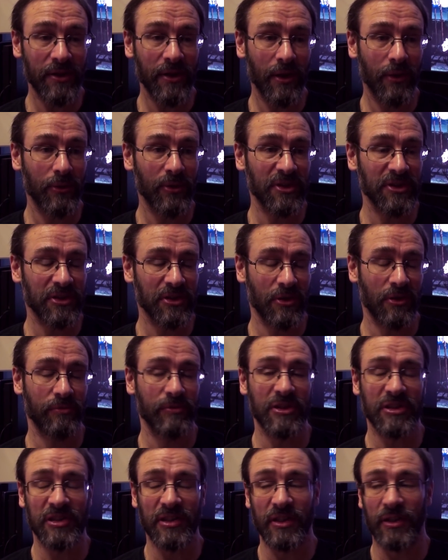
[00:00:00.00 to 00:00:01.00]
though it's
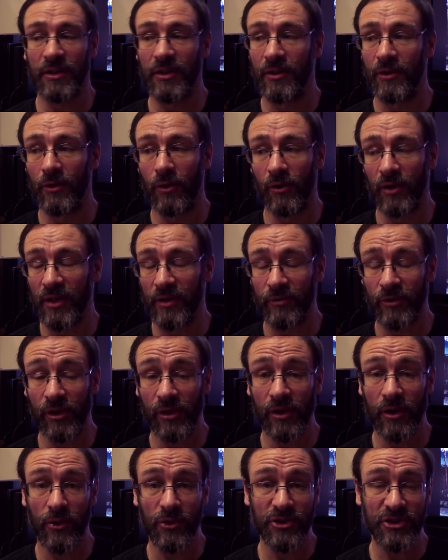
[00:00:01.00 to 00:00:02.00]
obviously not even
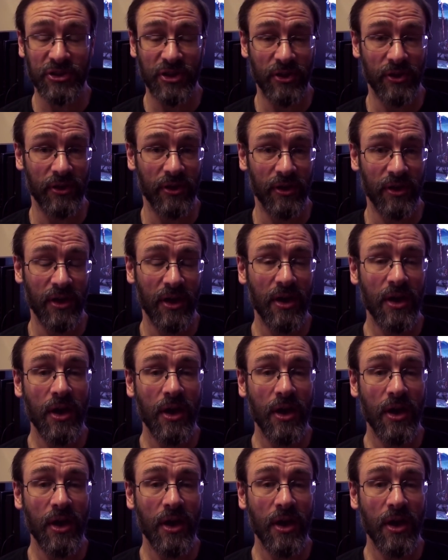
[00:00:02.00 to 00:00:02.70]
close to the